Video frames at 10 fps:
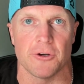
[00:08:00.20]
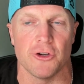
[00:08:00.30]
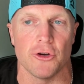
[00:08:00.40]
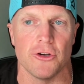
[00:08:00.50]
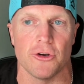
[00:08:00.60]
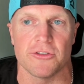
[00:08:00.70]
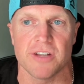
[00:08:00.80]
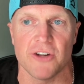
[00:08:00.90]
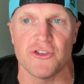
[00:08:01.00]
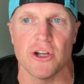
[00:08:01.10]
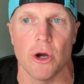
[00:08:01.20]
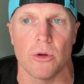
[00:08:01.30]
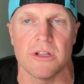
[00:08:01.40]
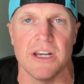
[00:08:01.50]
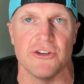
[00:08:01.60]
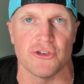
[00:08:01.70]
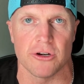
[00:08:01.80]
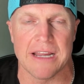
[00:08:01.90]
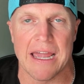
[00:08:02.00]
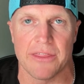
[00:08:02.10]
your touch and go clean and
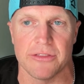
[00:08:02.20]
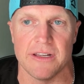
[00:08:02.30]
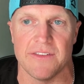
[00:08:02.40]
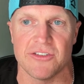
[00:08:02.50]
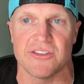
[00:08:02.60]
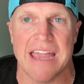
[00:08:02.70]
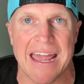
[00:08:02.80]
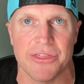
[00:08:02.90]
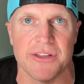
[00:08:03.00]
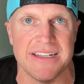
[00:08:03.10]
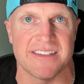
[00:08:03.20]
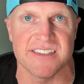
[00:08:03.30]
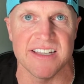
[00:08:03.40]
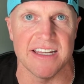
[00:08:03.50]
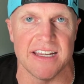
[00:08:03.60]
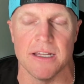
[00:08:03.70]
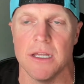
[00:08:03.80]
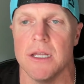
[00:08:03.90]
jerk athlete. This is athlete C.